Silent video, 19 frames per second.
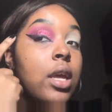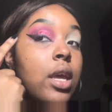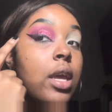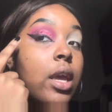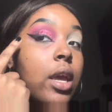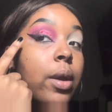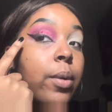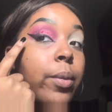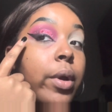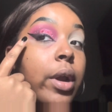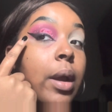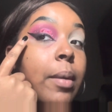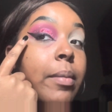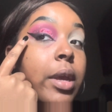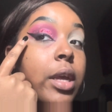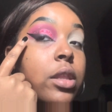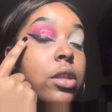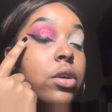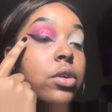and where I
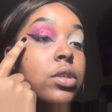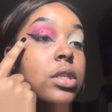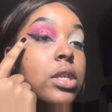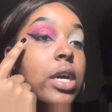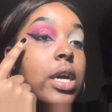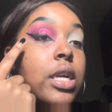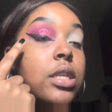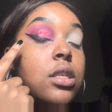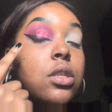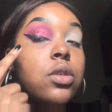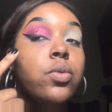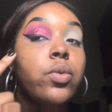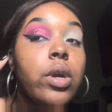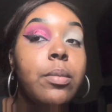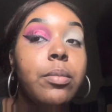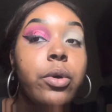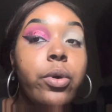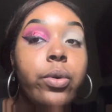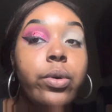made those dots is where
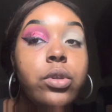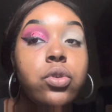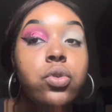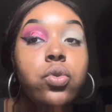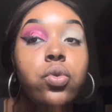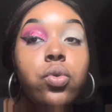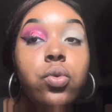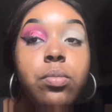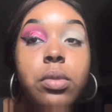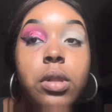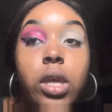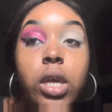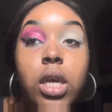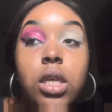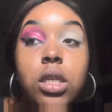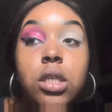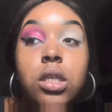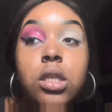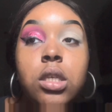I'm going to
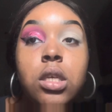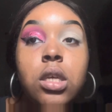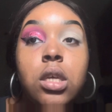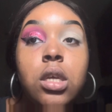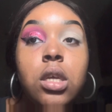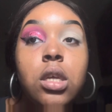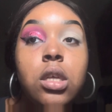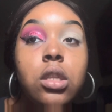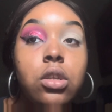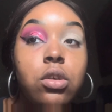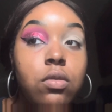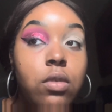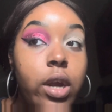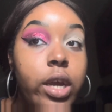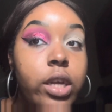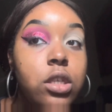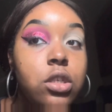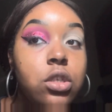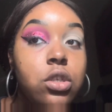place the
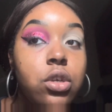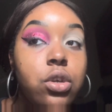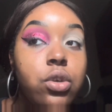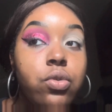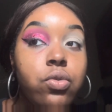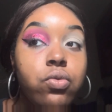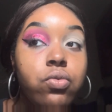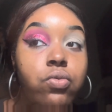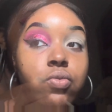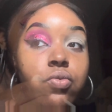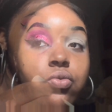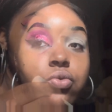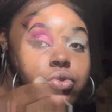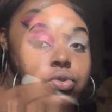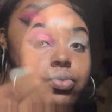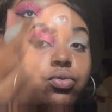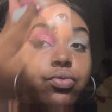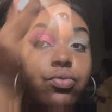rhinestones.